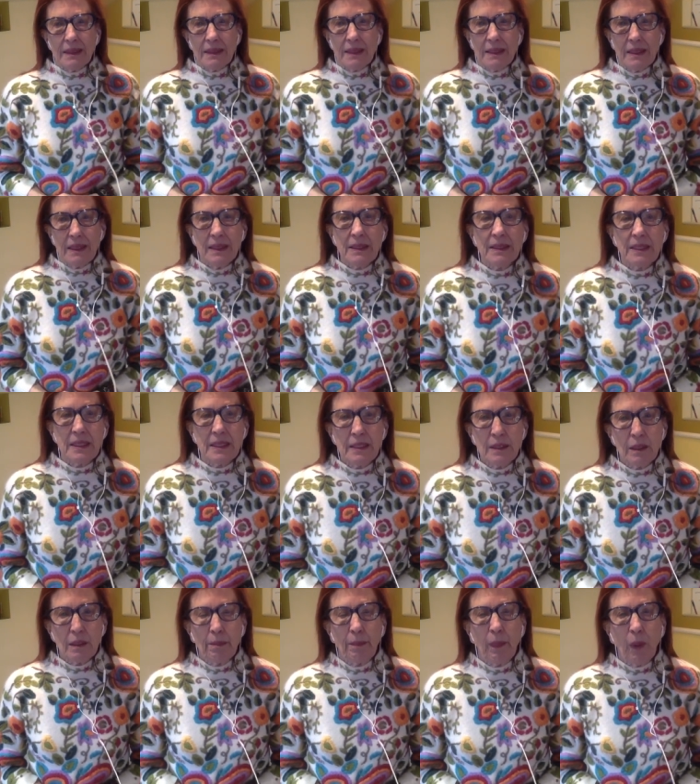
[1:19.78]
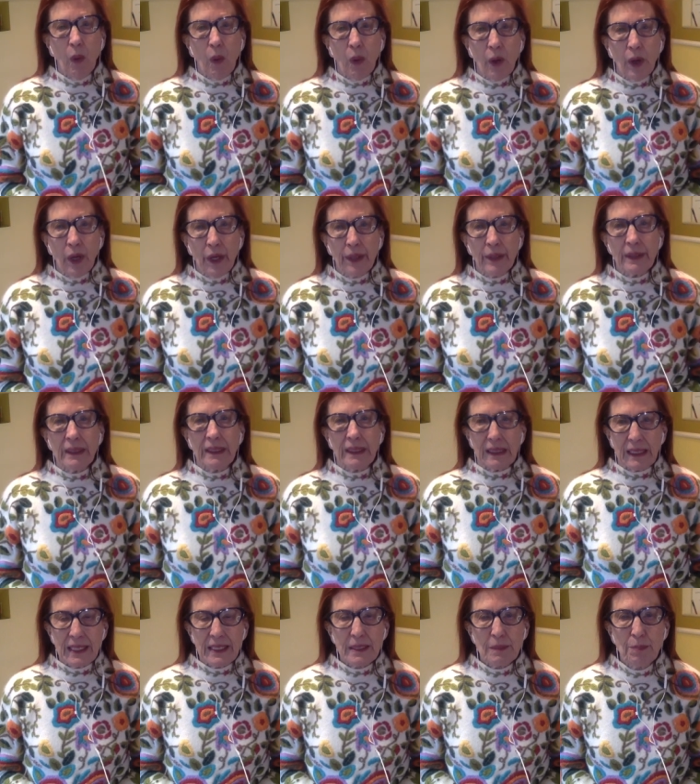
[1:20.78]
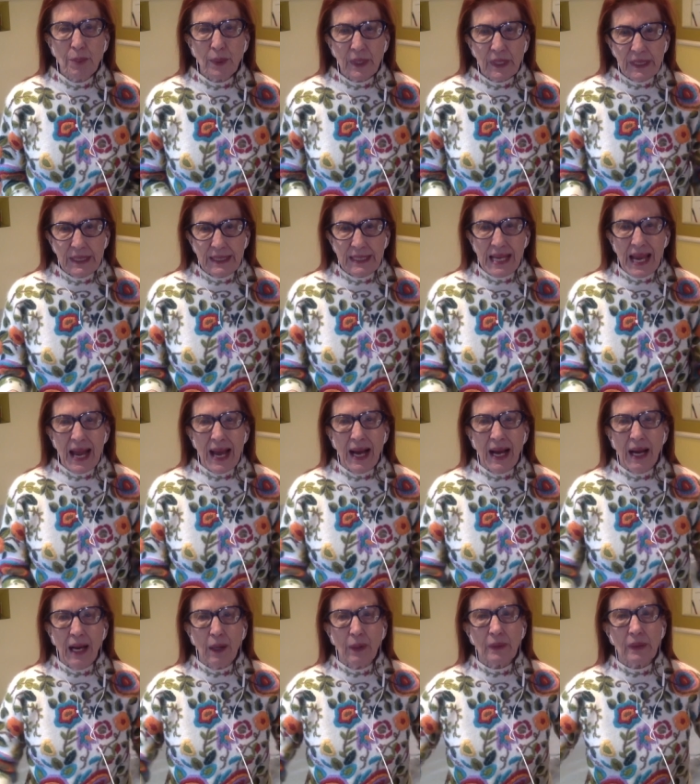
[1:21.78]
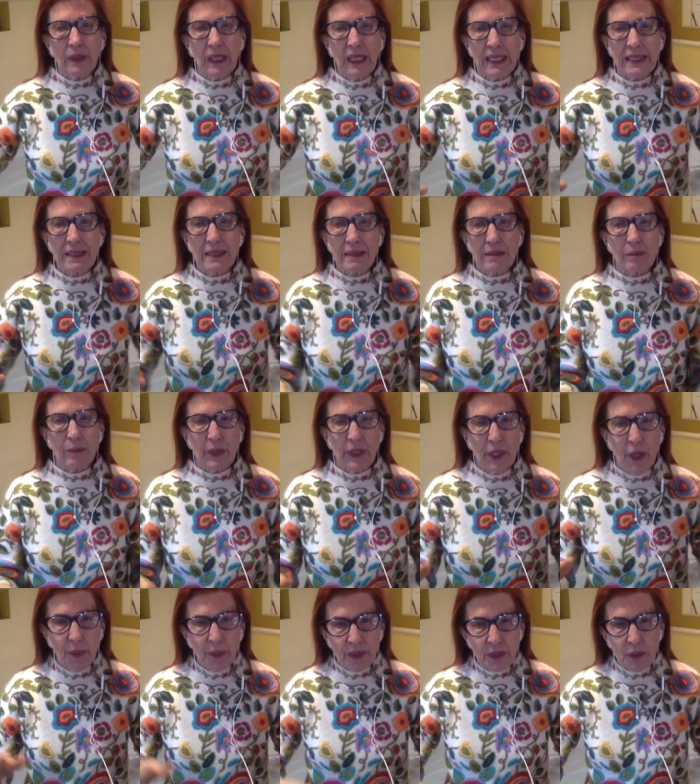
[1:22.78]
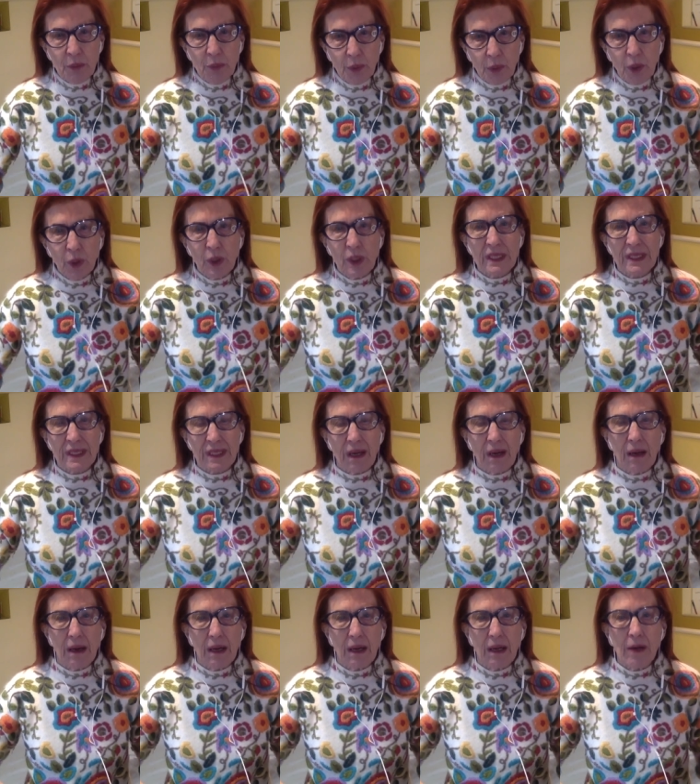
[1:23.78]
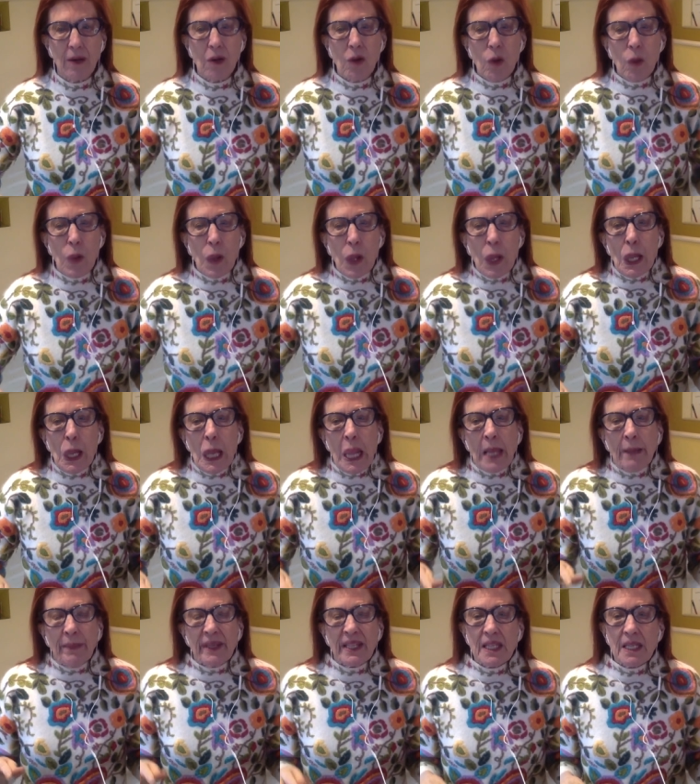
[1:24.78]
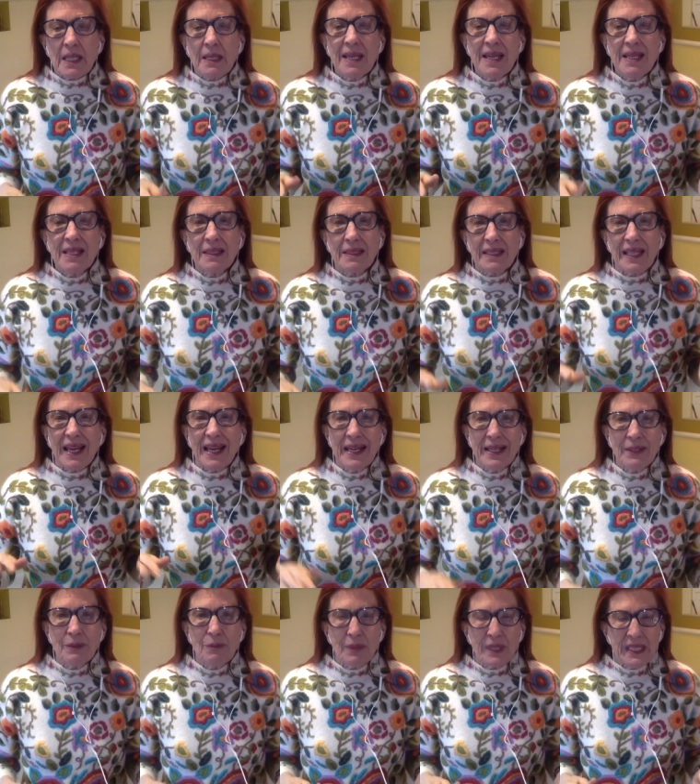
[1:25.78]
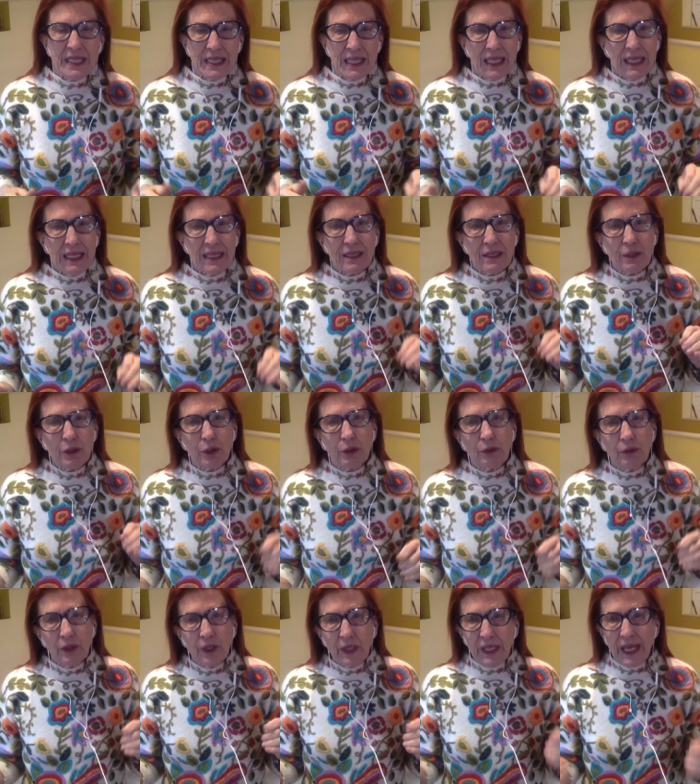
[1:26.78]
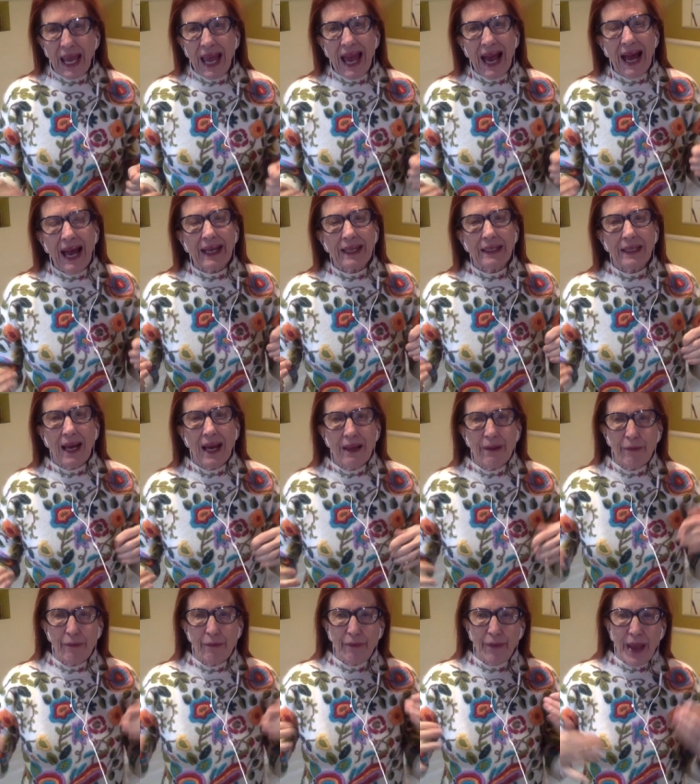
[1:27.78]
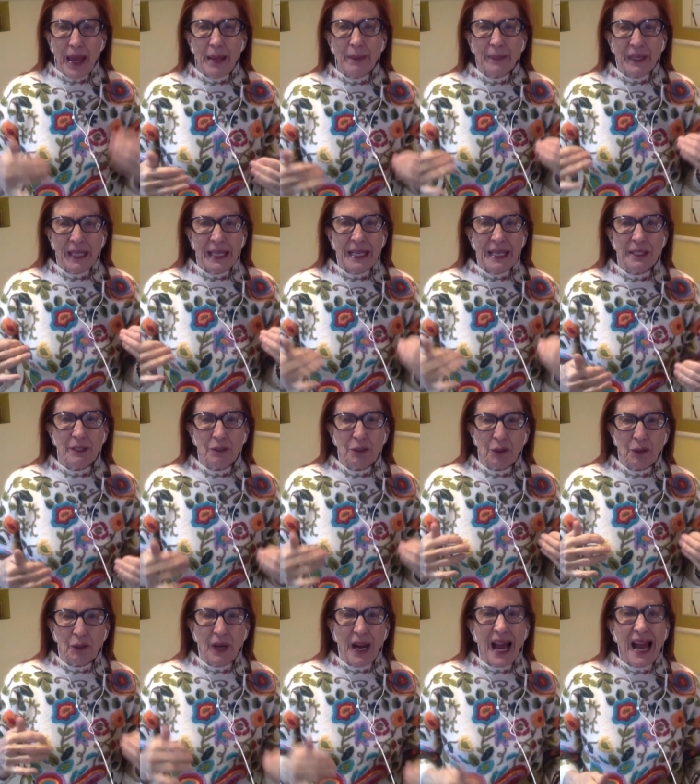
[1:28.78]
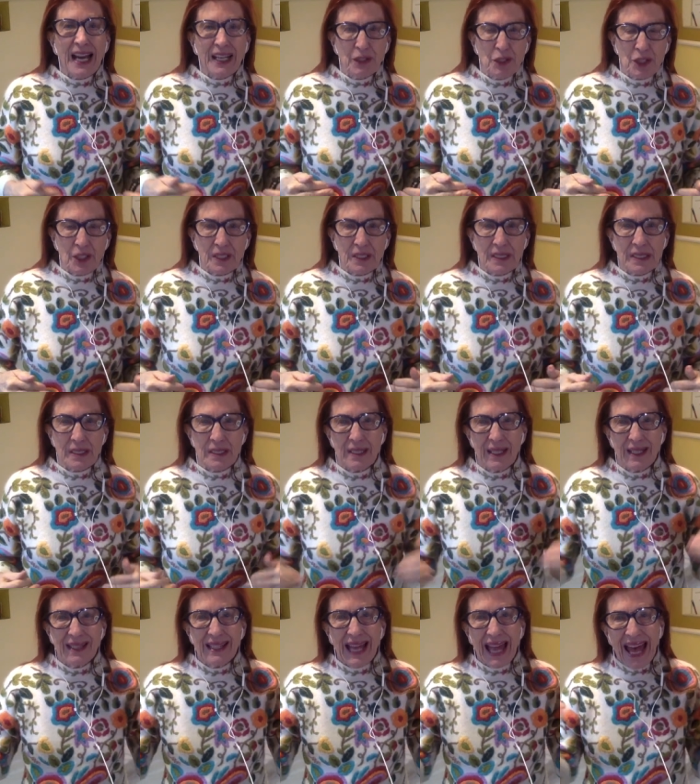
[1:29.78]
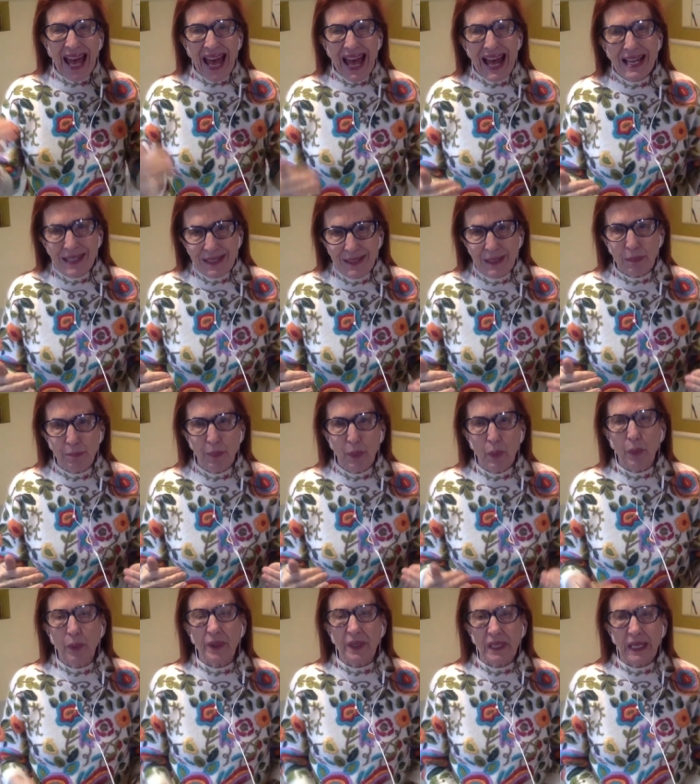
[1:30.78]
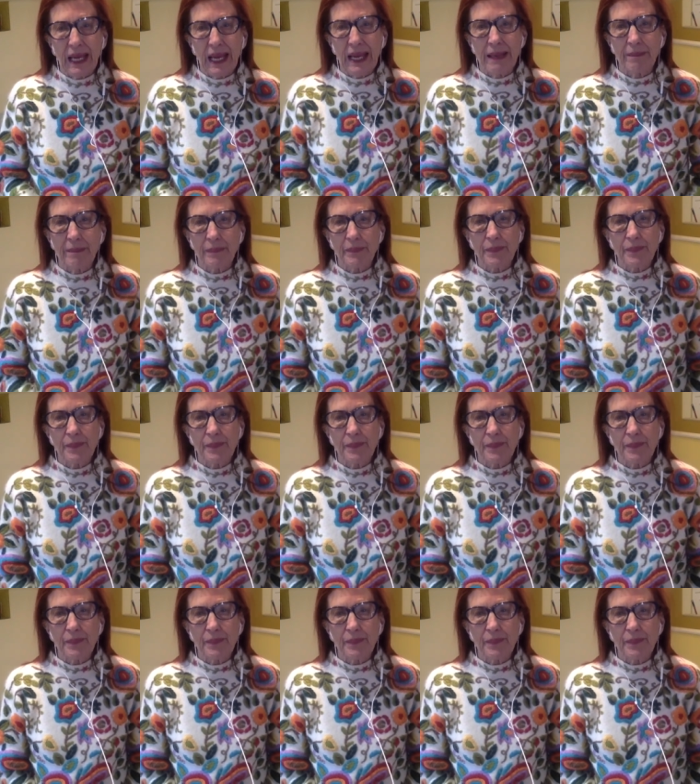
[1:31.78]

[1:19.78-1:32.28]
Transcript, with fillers: this is the board. Let's put it down. Let's we know what the rules are. But the thing that's interesting is to look at family interactions as a board game.